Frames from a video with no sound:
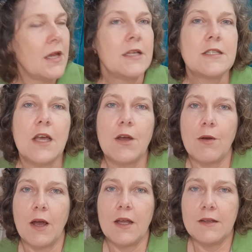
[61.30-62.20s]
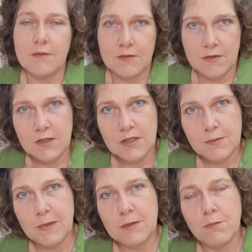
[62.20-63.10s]
So I
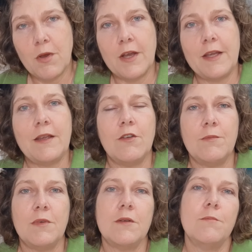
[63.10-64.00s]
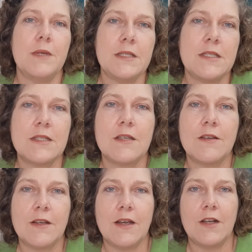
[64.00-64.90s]
split my minced
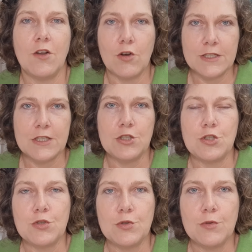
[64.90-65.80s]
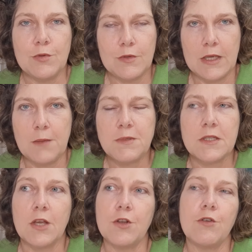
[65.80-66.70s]
lard into two heaps.
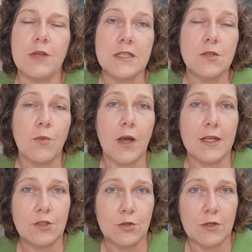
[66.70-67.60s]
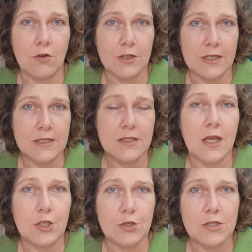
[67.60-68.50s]
Now, the reason why I took lard is
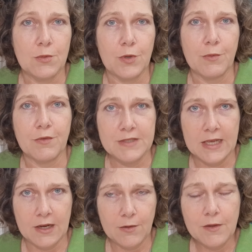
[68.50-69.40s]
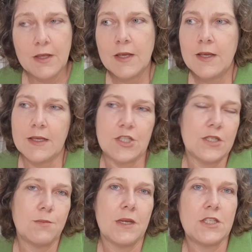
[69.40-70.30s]
I usually work with tallow. It's
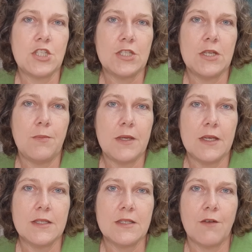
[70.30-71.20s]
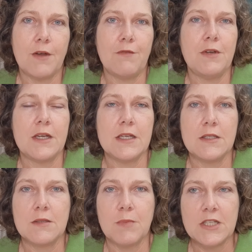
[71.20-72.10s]
just much cheaper here in South Africa.
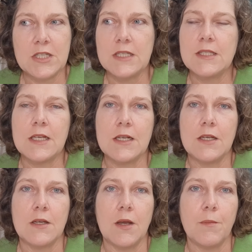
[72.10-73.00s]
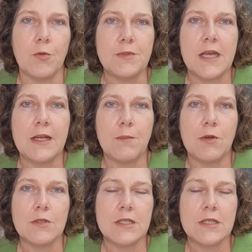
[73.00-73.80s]
It's much easier obtainable.